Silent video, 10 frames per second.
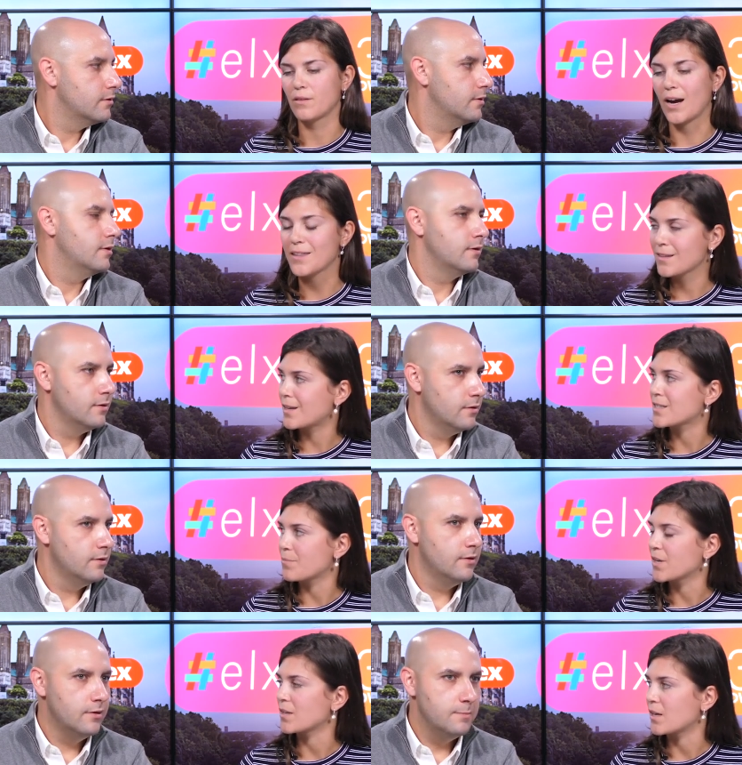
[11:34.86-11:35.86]
Speaker 1: I think that's
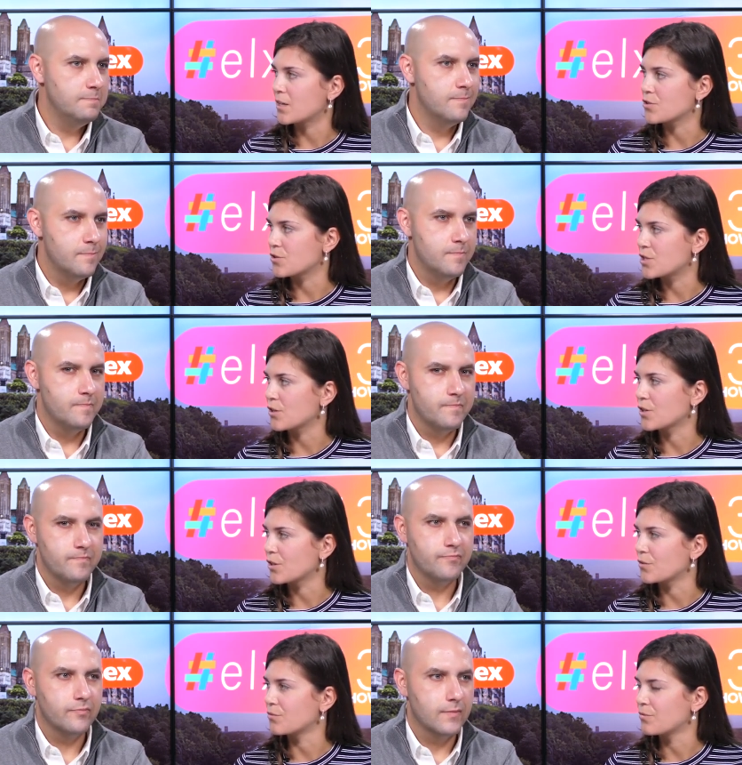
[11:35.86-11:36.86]
something that Andrew Scheer
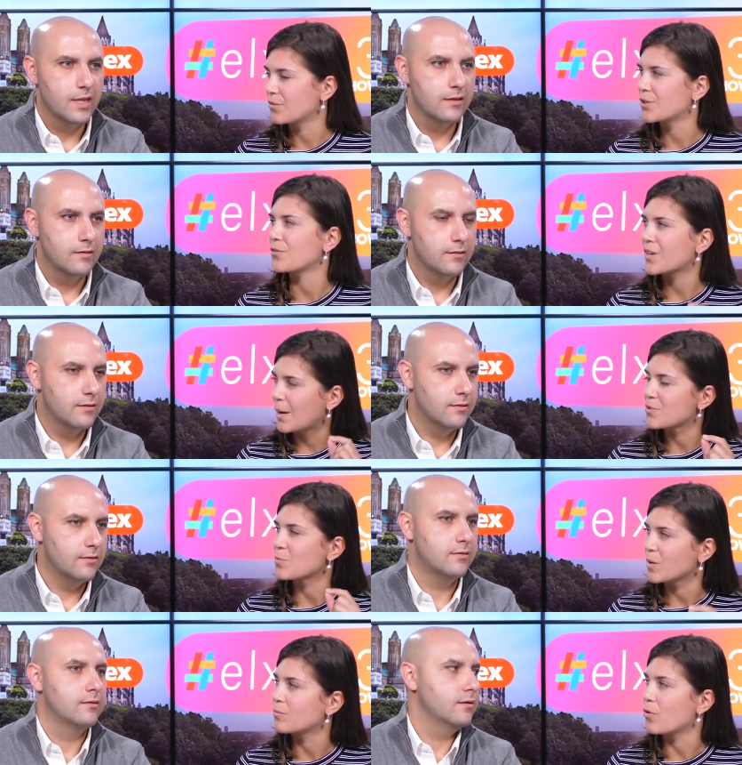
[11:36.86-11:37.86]
could have could have kept a
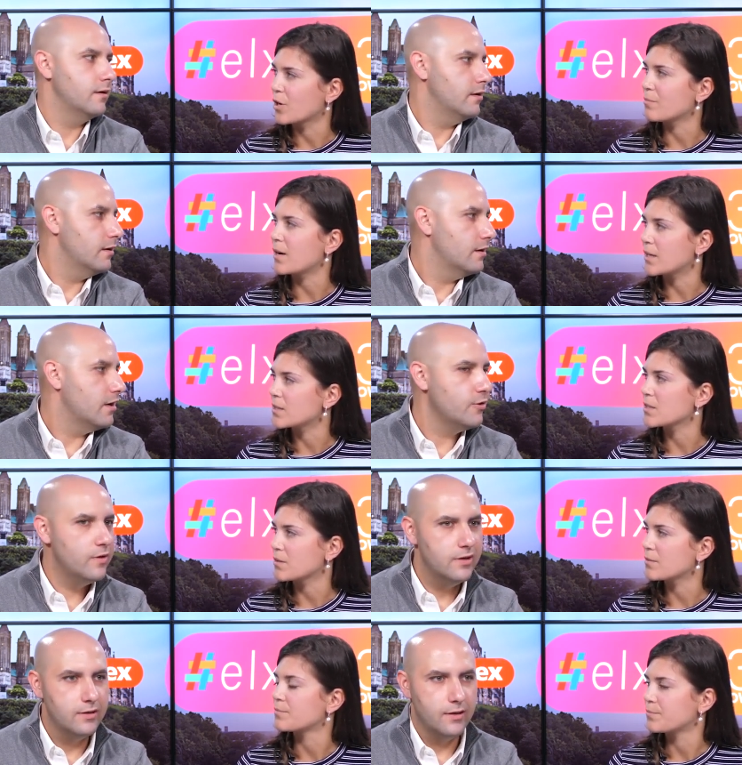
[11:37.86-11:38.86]
bit more in mind. I
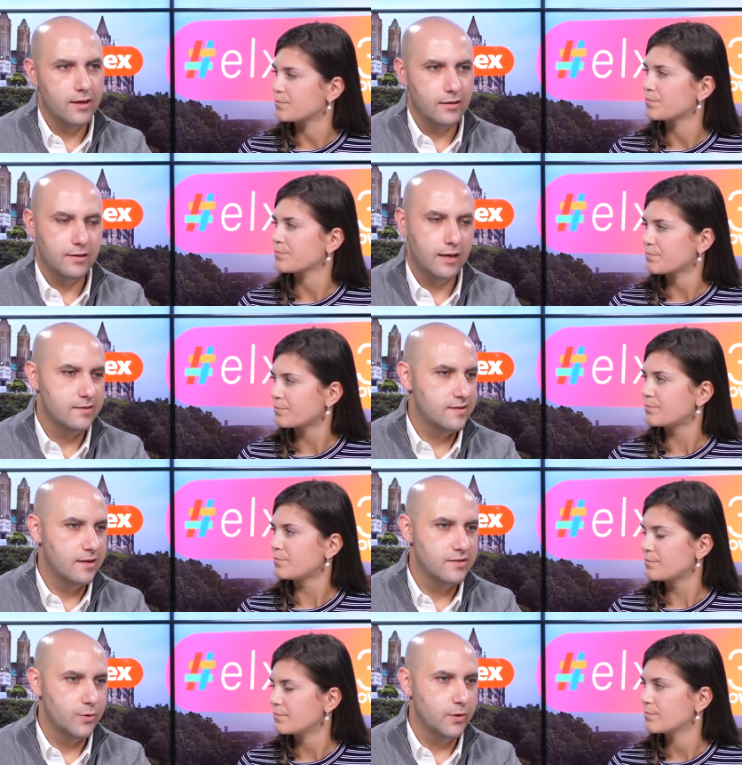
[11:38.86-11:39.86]
Speaker 2: think uh, that's
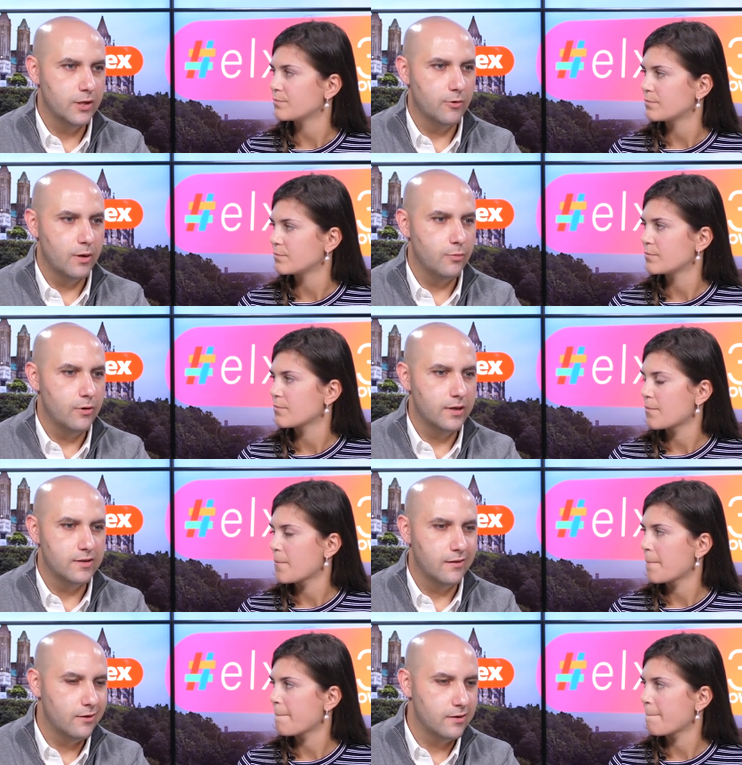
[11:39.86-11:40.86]
that's a really great
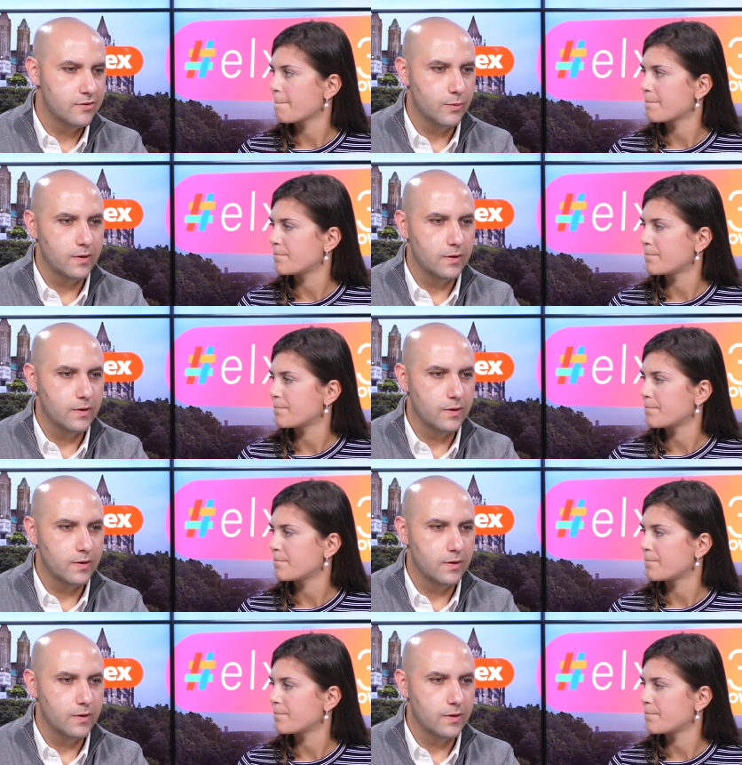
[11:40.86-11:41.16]
point. I think it's